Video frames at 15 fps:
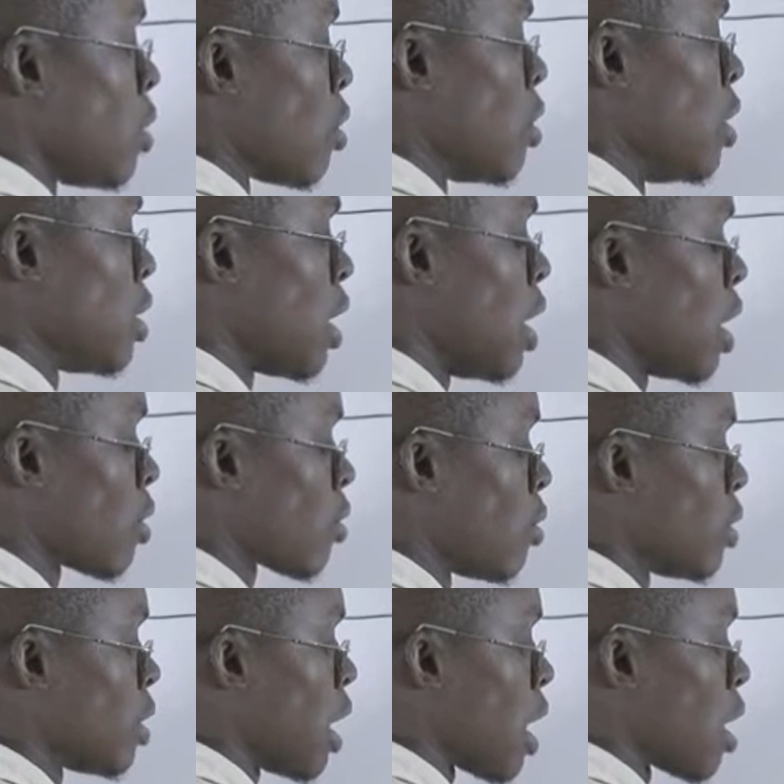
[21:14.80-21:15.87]
So these
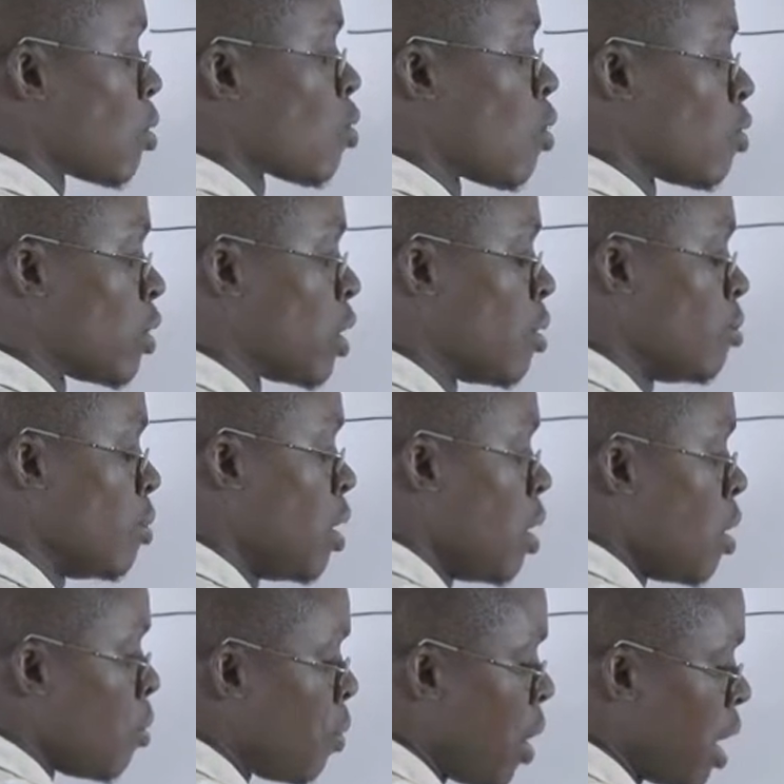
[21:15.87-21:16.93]
electrons are two of
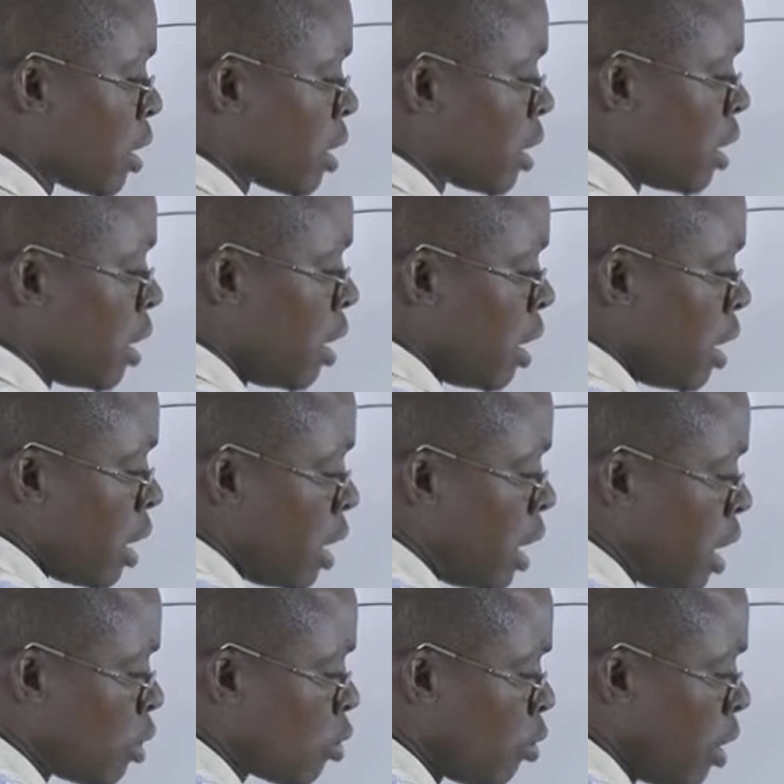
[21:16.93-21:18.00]
them, but
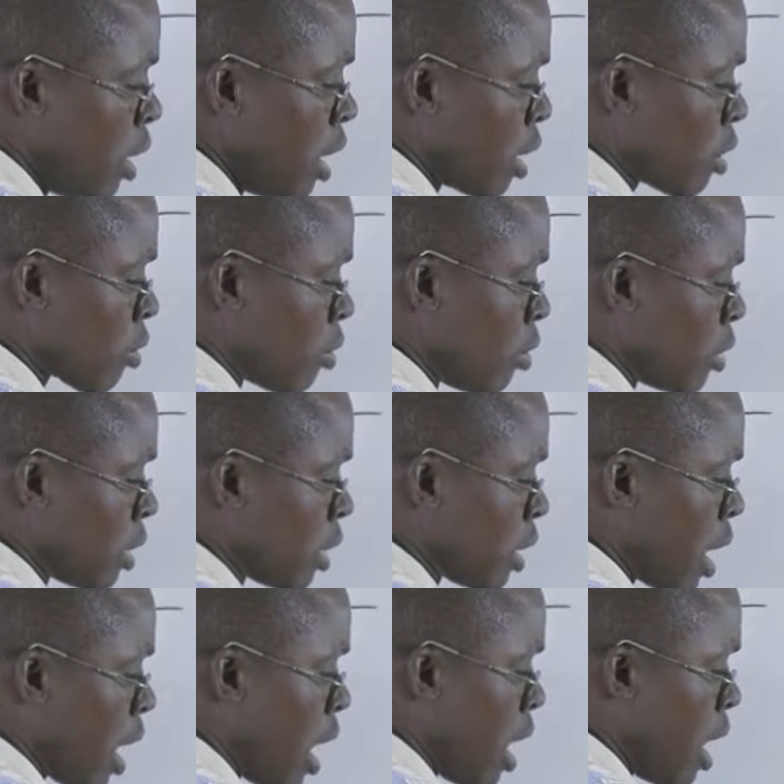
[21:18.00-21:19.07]
the two electrons
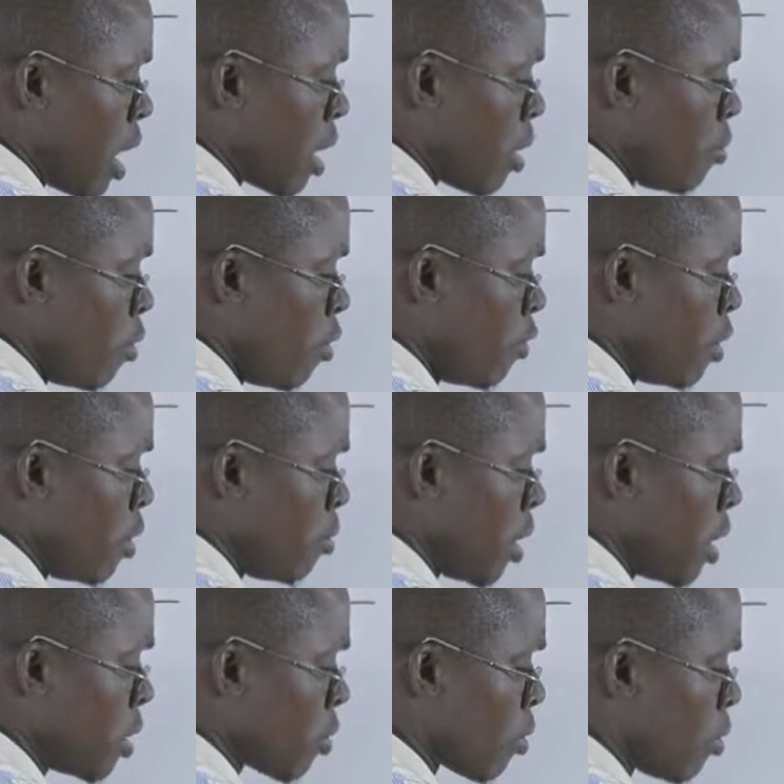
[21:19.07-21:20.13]
are moved
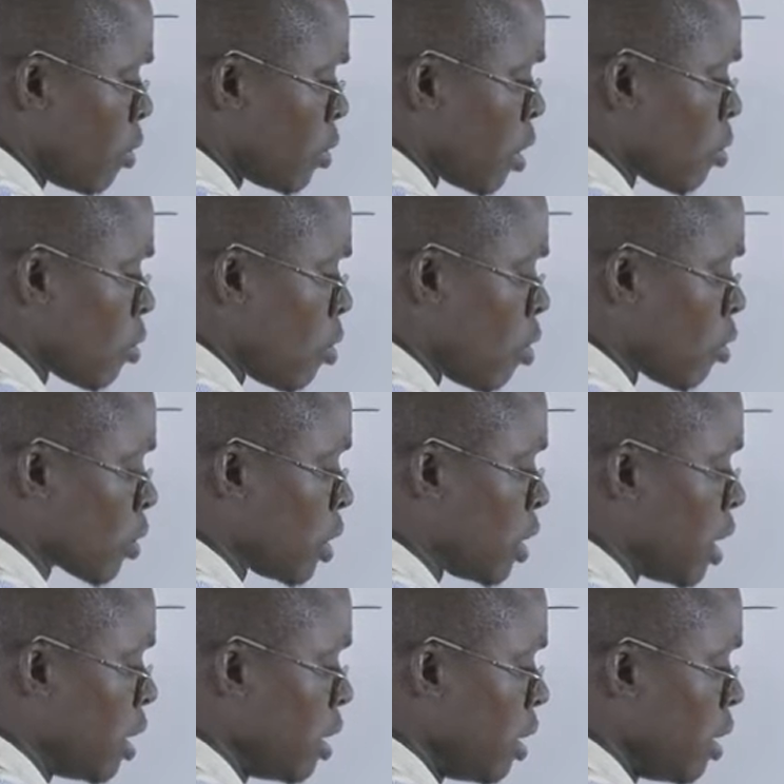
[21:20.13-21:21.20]
much closer to
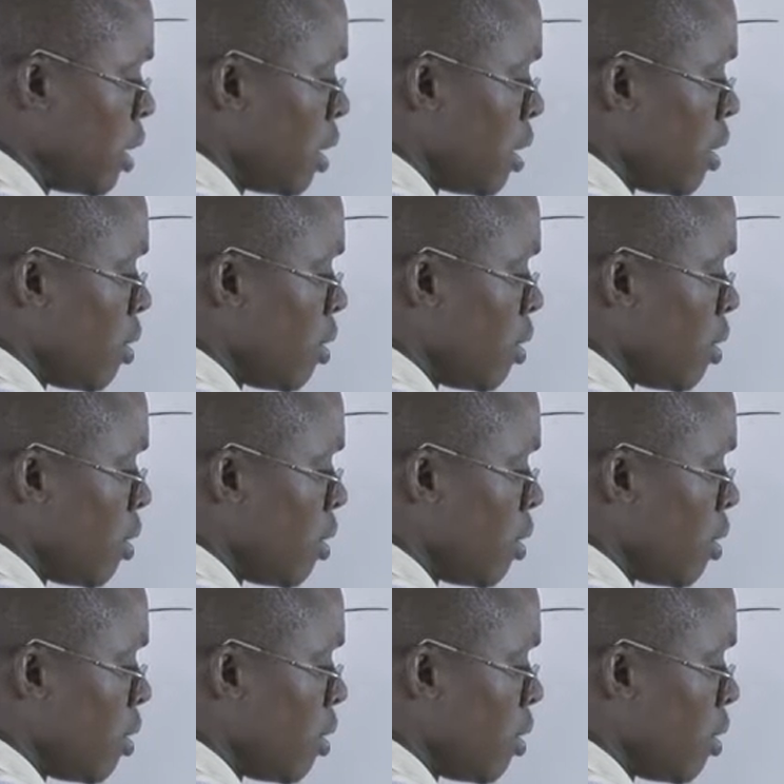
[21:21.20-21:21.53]
oxygen,